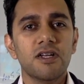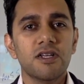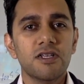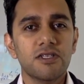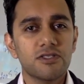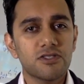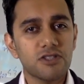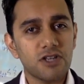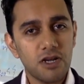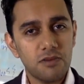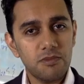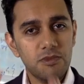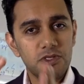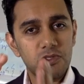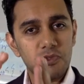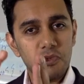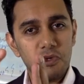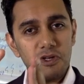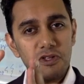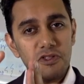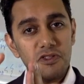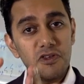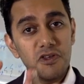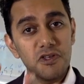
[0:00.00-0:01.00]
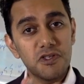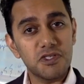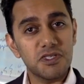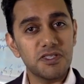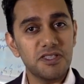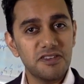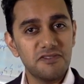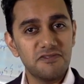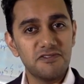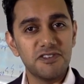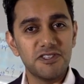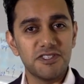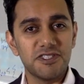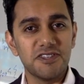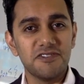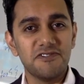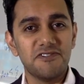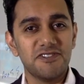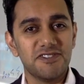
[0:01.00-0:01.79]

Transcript: Scrum is one of those slivers of